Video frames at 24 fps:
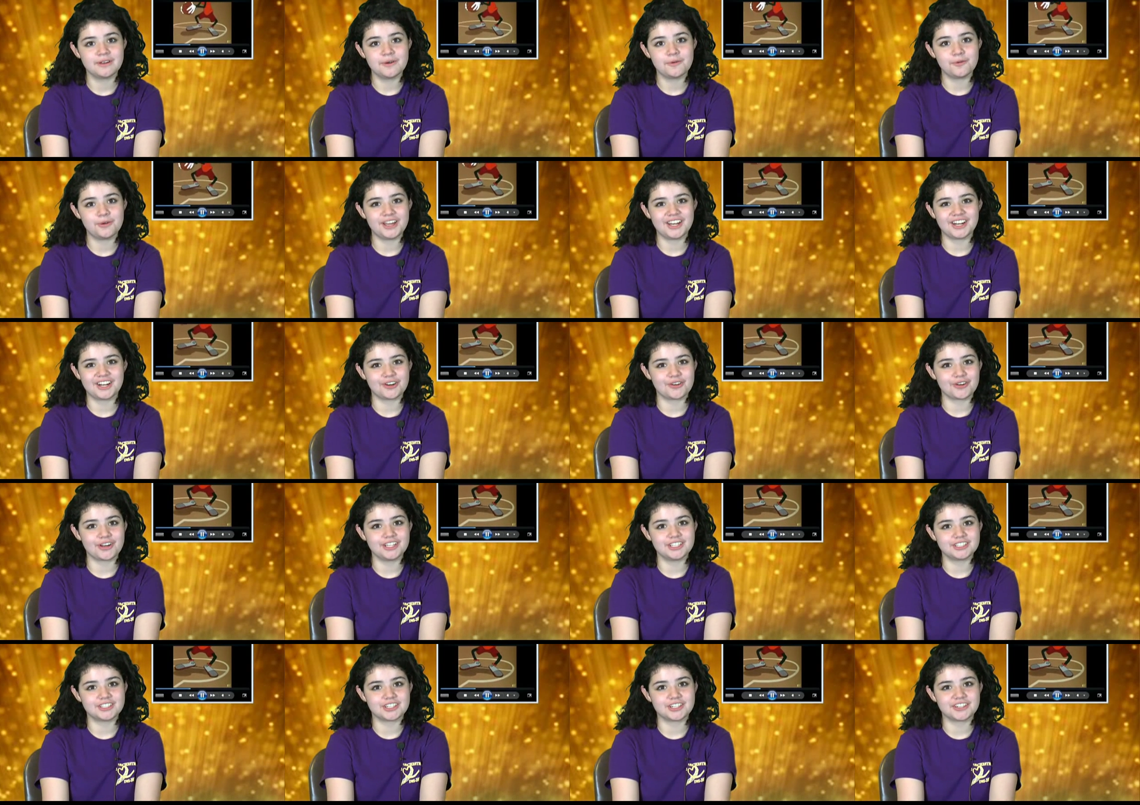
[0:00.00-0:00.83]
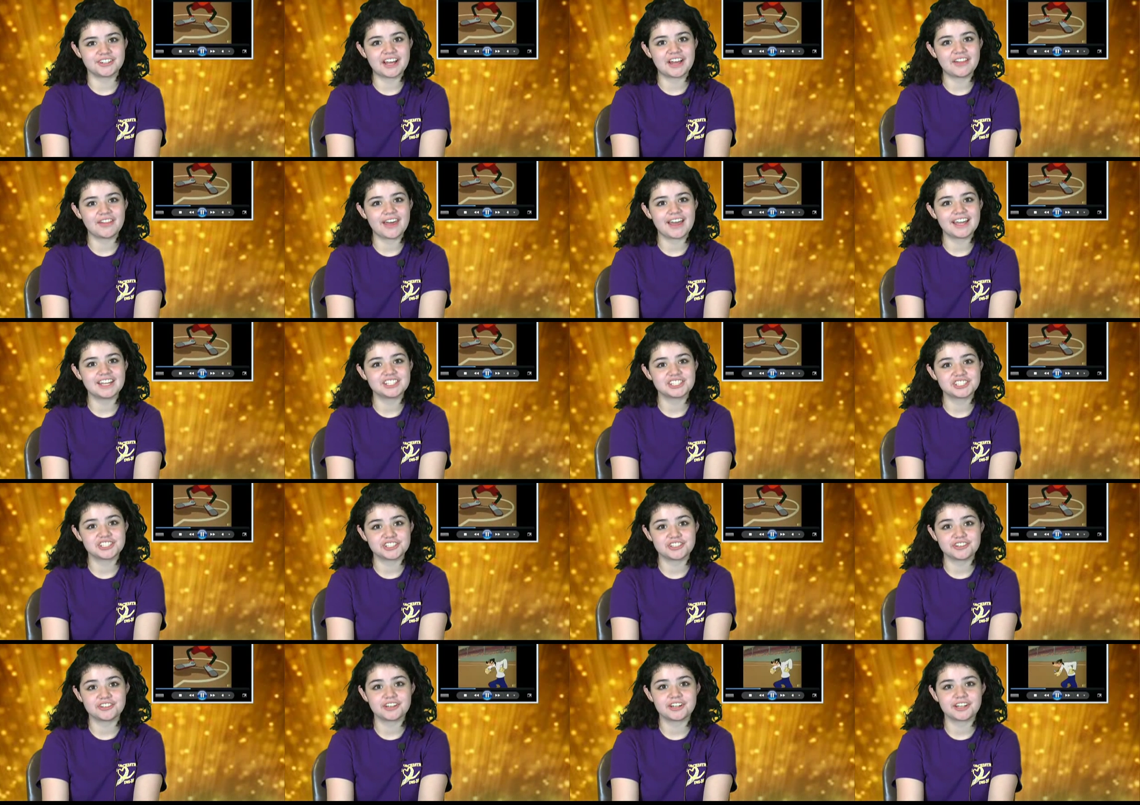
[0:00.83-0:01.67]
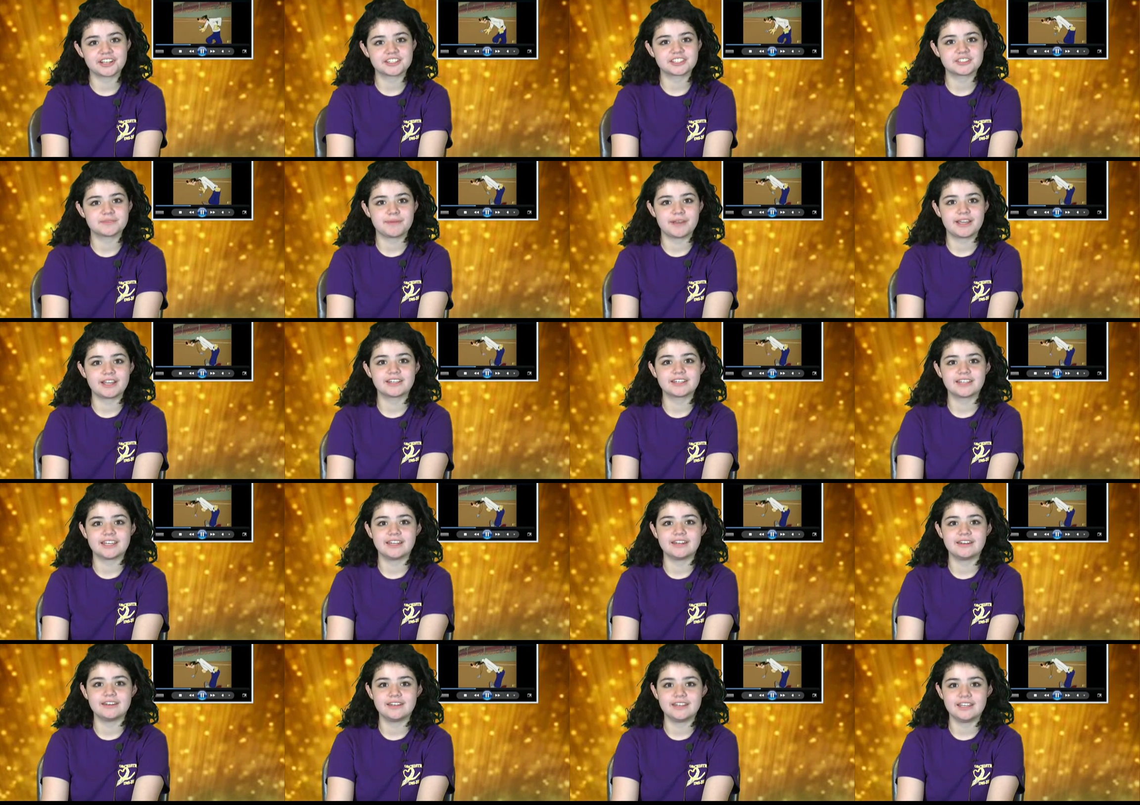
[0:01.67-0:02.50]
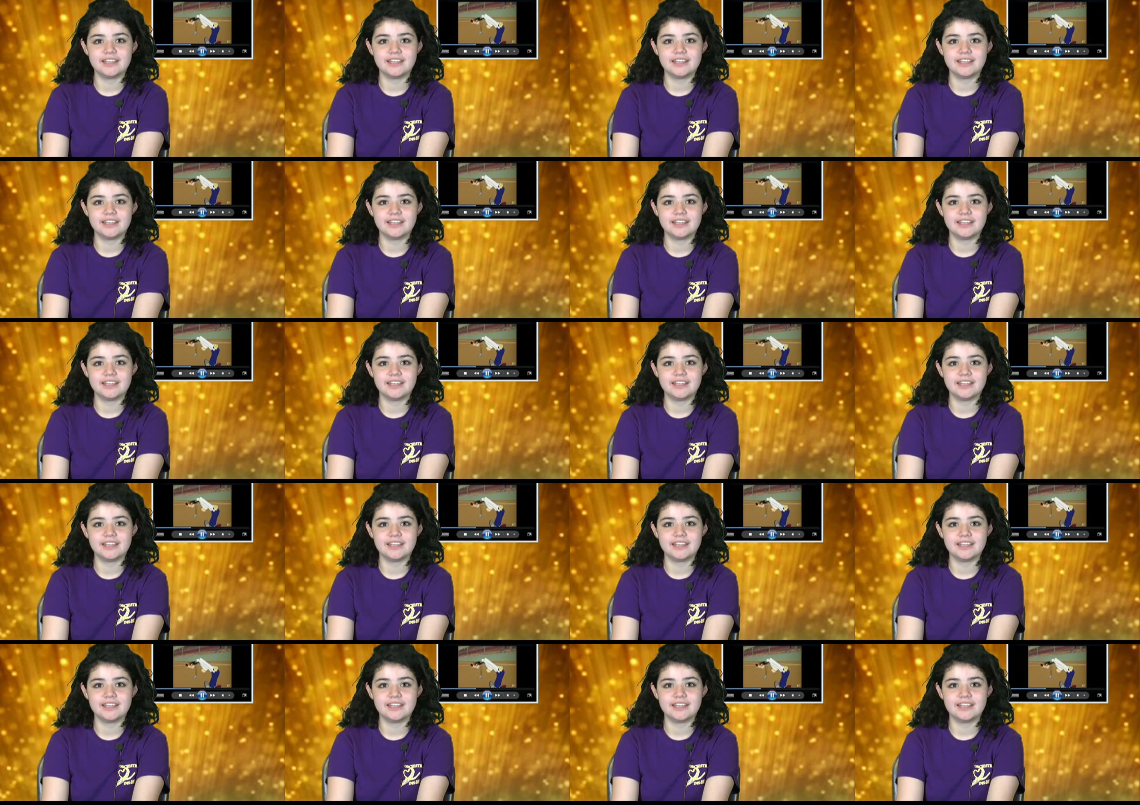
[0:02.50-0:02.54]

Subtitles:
We had a great turnout last year and expect an